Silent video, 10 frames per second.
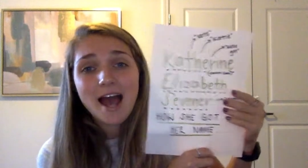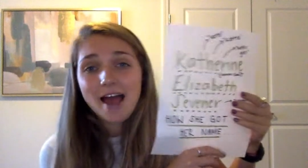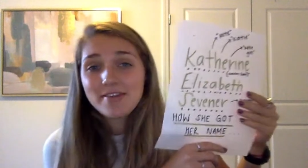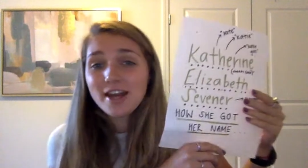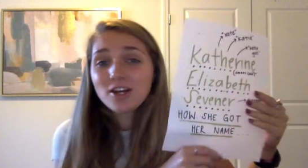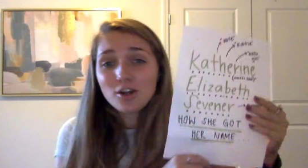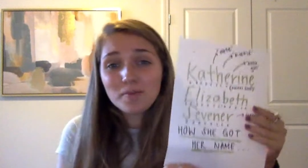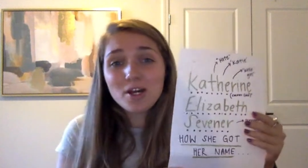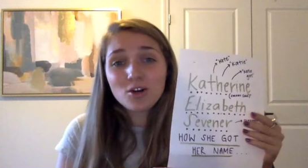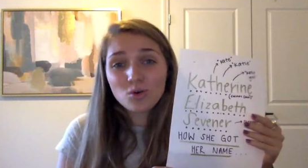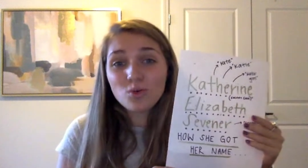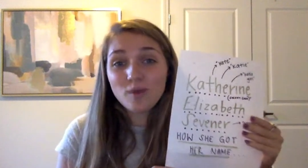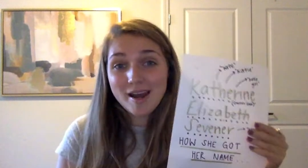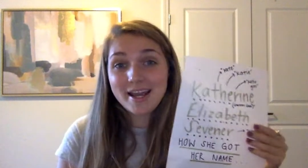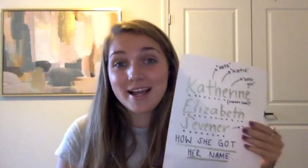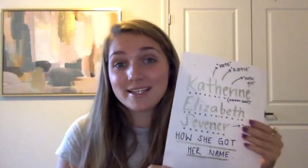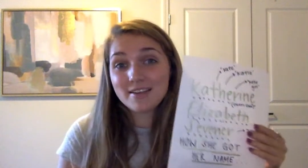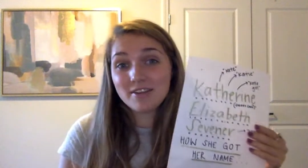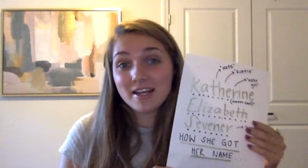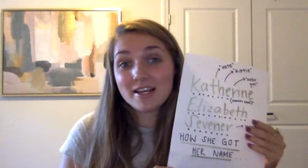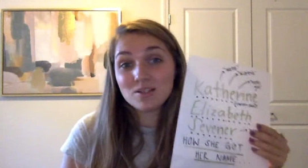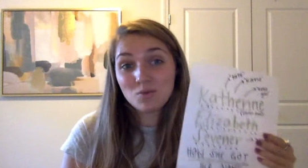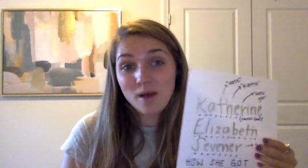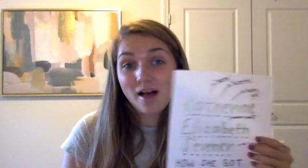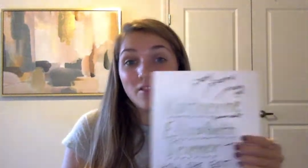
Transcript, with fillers: and then it could be a cool writing activity as well.